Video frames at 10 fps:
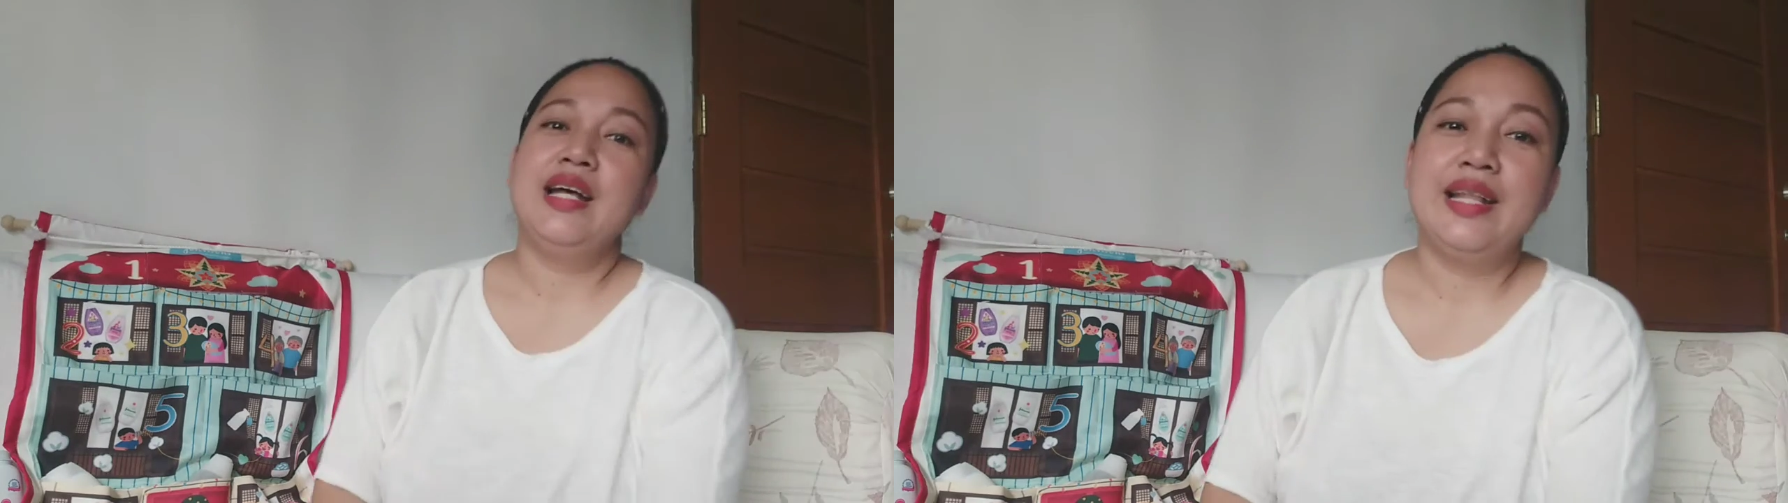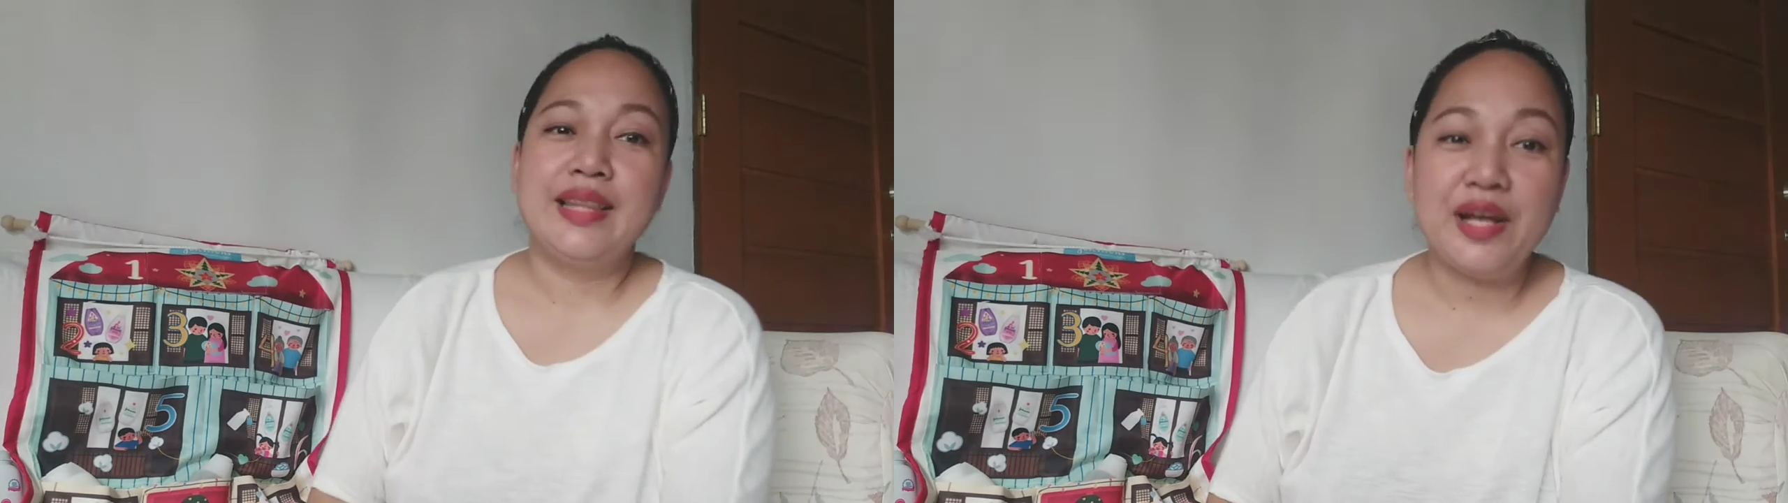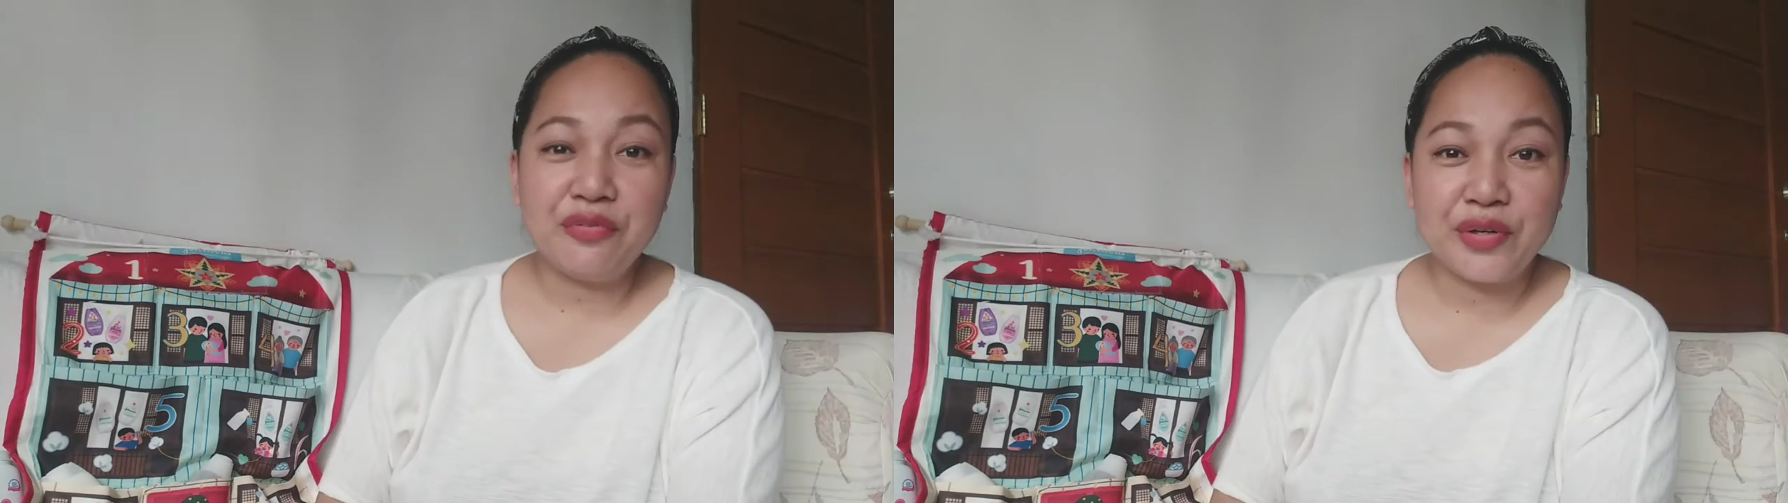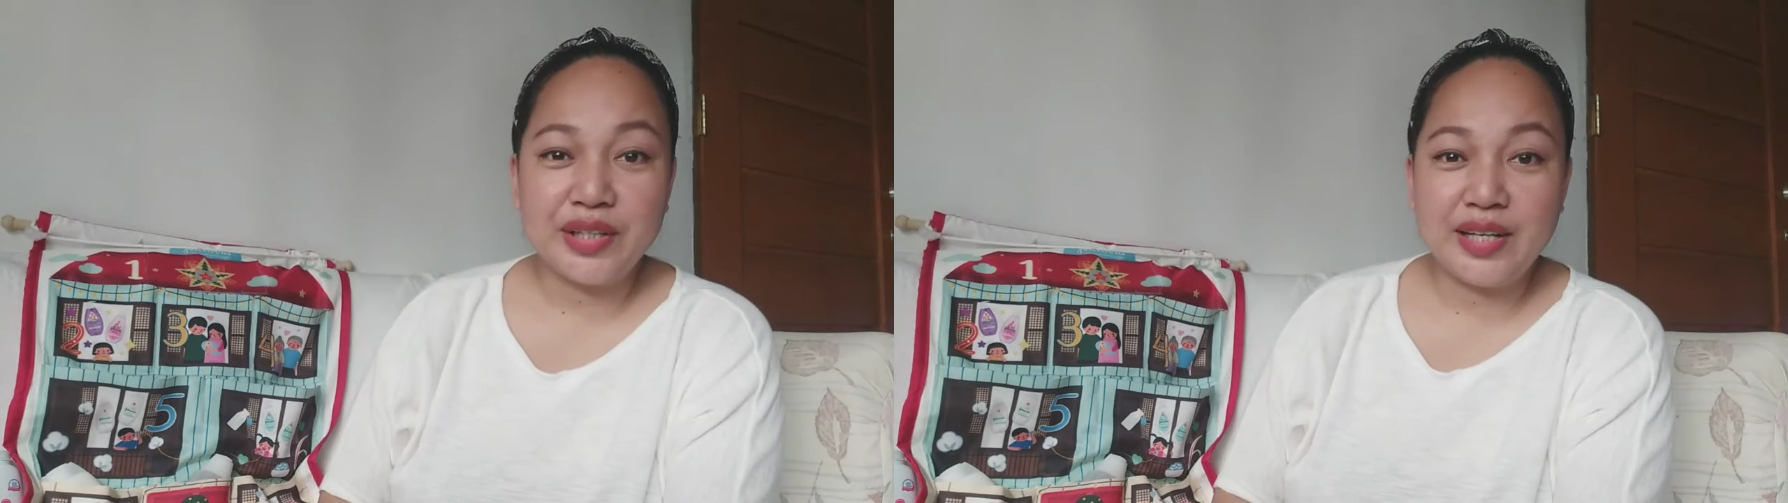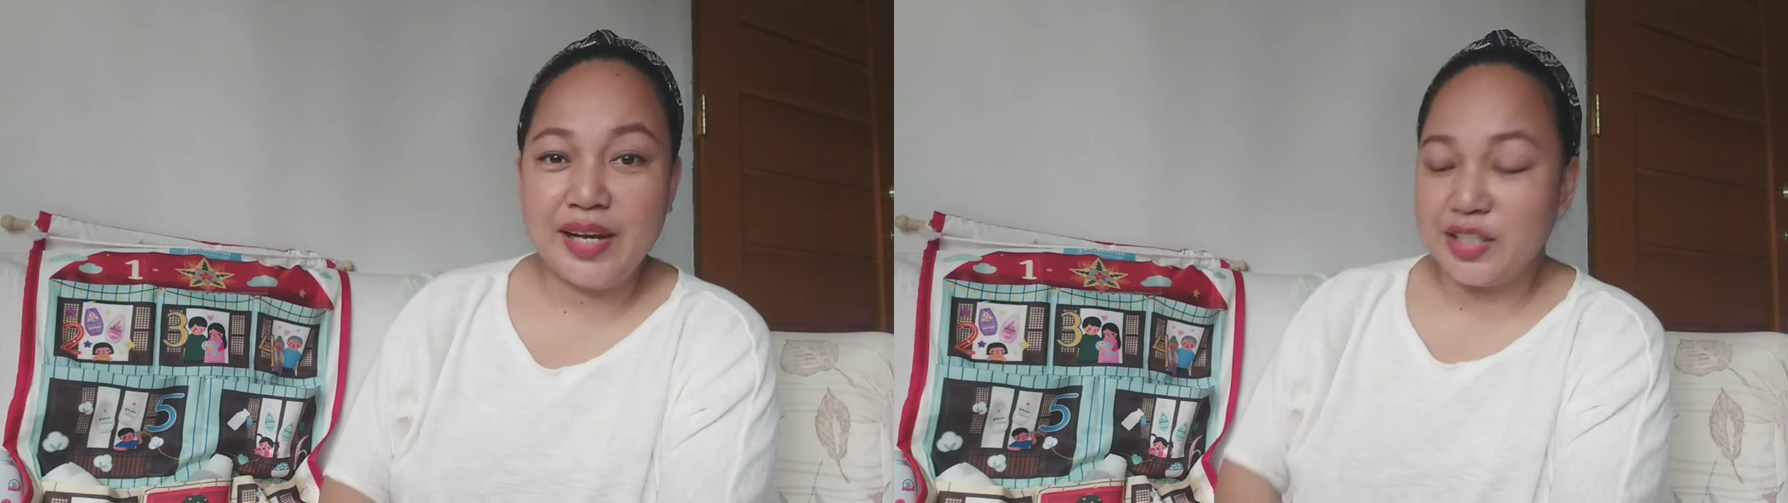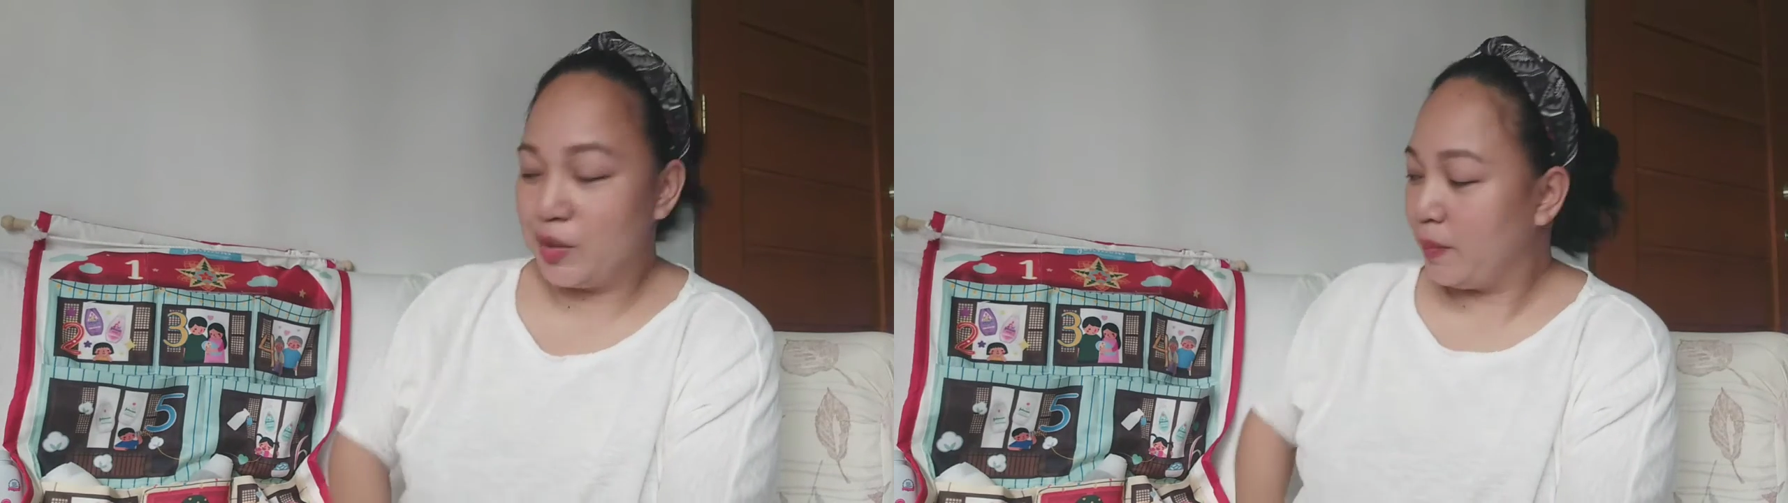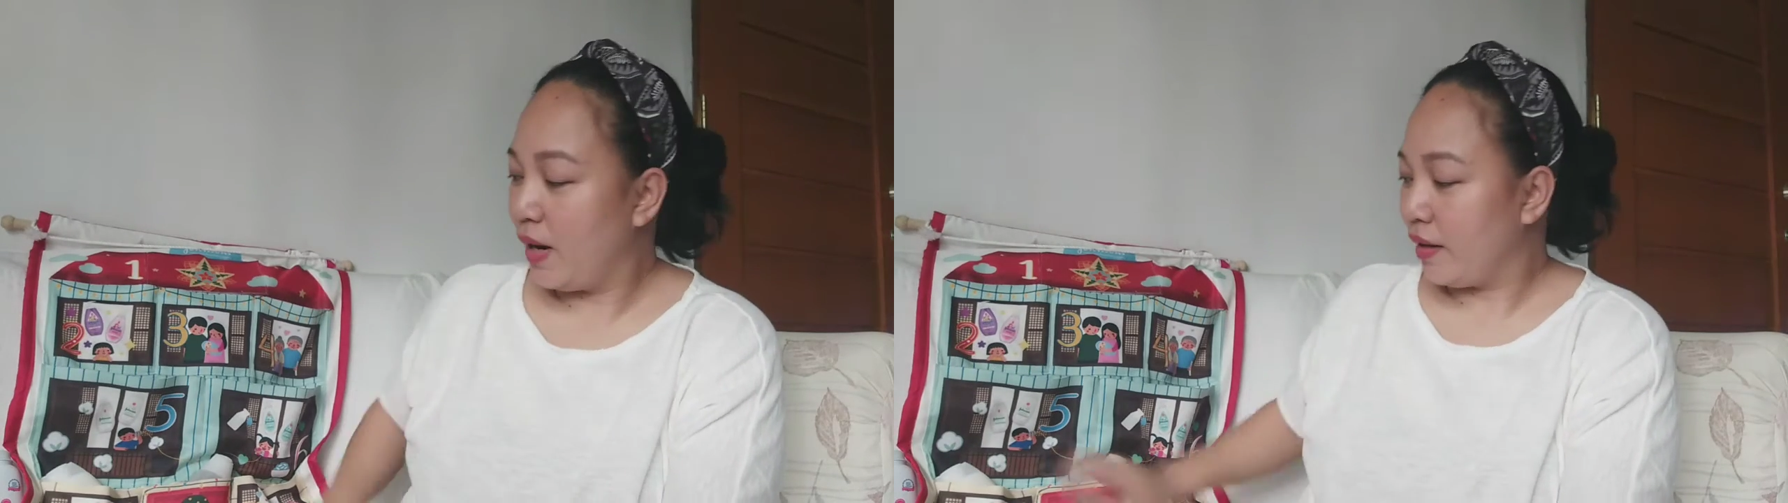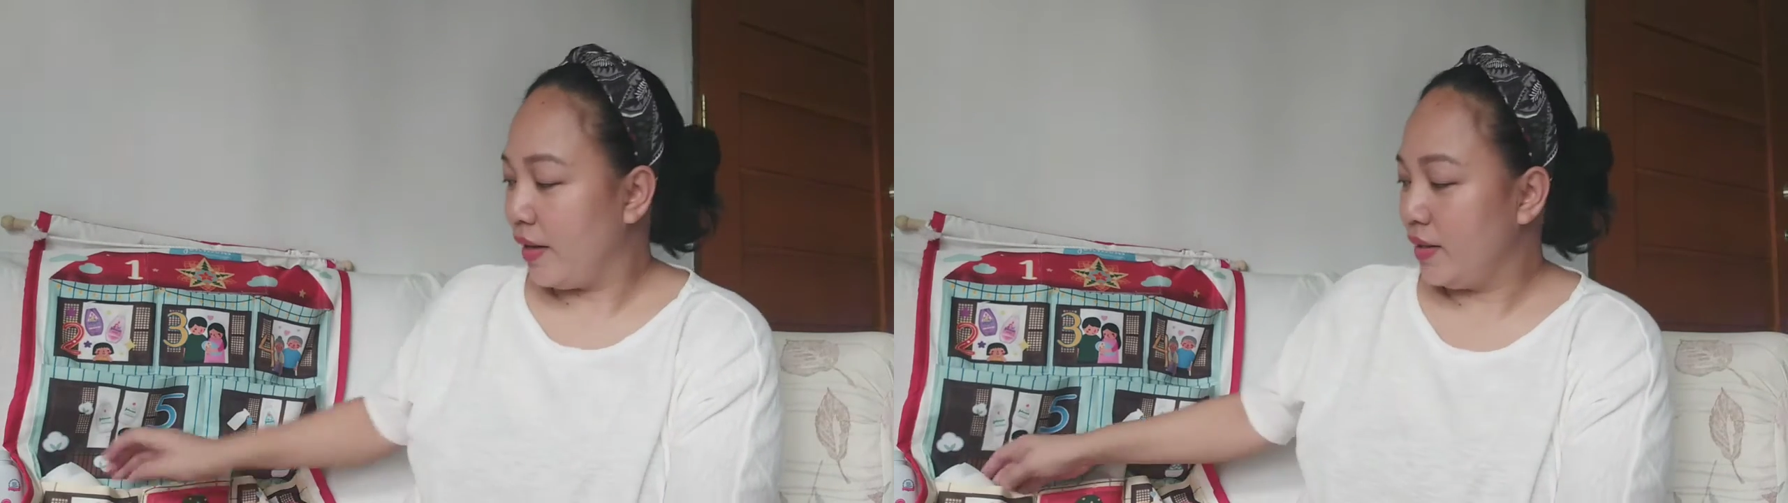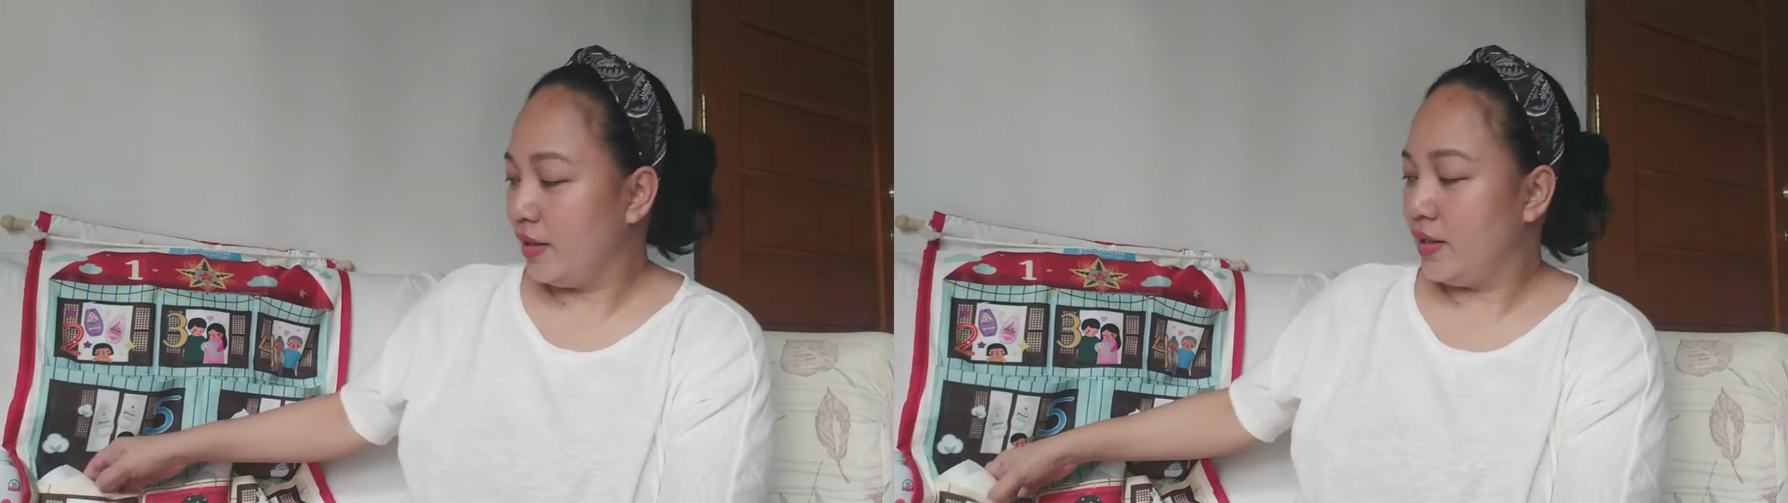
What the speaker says: Then for the next packet